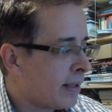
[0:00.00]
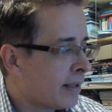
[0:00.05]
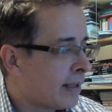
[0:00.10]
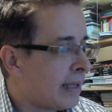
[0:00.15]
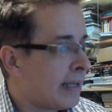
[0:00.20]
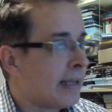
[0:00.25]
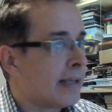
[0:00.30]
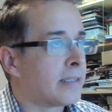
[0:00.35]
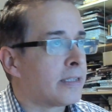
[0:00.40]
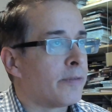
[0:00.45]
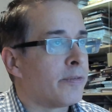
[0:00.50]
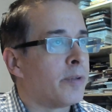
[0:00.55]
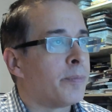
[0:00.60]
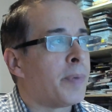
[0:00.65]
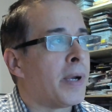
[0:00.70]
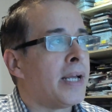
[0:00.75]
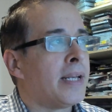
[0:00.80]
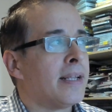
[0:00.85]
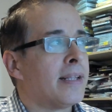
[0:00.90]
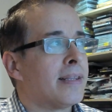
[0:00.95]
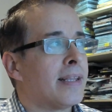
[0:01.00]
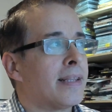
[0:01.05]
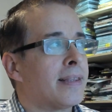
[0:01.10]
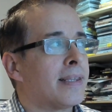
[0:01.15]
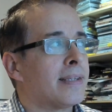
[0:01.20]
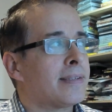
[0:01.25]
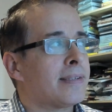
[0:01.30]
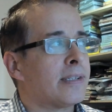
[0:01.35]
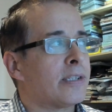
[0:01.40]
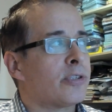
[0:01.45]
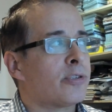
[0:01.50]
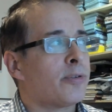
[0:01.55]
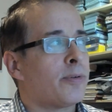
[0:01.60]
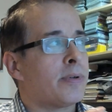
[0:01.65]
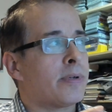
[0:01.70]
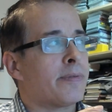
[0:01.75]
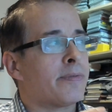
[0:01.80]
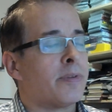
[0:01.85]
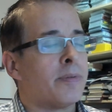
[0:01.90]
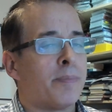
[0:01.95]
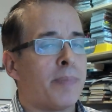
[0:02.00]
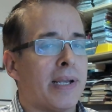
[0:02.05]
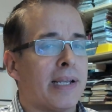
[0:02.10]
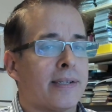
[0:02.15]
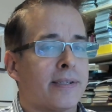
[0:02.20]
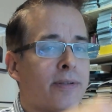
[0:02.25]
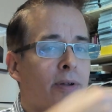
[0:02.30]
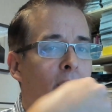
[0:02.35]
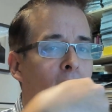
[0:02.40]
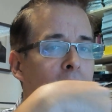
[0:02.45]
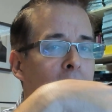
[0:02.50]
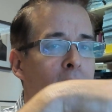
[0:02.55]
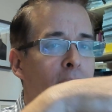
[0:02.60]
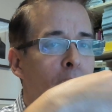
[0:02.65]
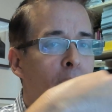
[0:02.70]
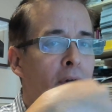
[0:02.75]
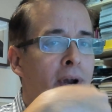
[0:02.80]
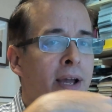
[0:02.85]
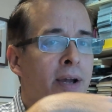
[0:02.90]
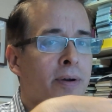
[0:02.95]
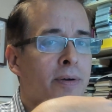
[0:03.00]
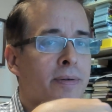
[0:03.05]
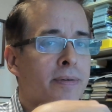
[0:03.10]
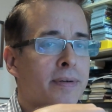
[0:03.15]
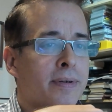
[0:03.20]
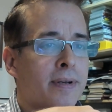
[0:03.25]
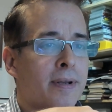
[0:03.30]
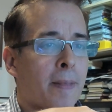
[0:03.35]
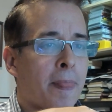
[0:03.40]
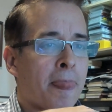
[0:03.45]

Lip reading: he is of the opinion that this is sort of the best all-around